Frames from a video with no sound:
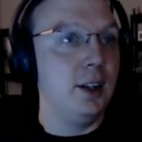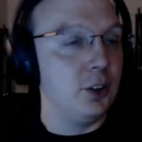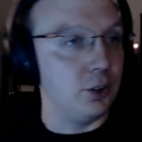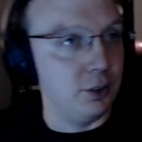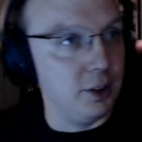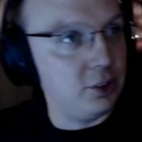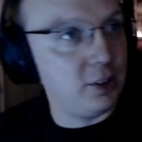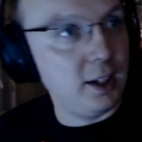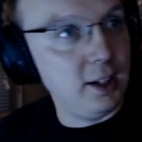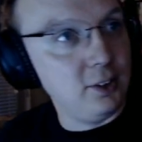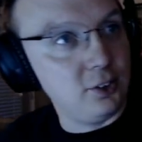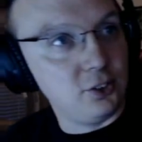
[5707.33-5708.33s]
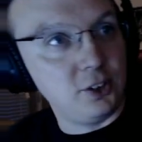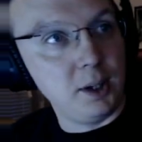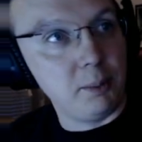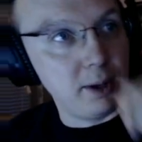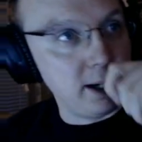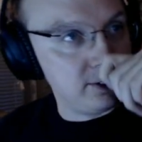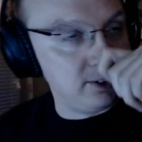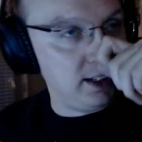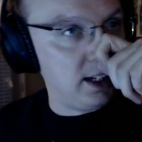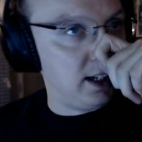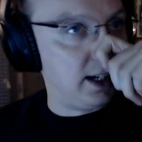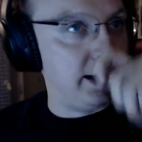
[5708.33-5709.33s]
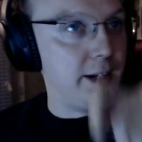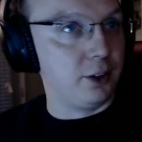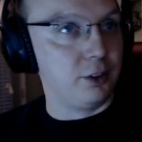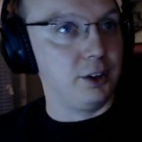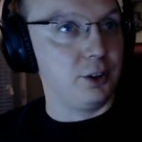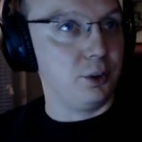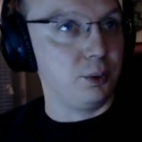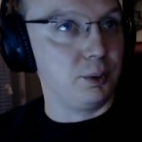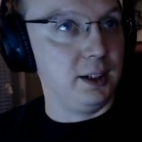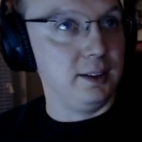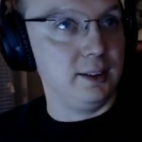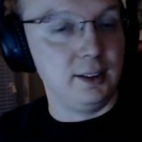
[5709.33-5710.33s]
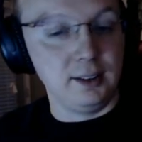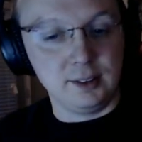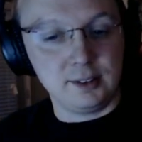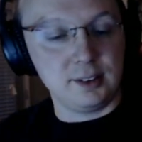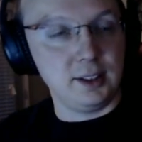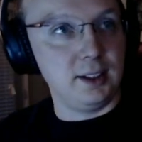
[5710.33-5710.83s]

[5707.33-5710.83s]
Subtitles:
So in this case, the saber actually had a higher critical rate than its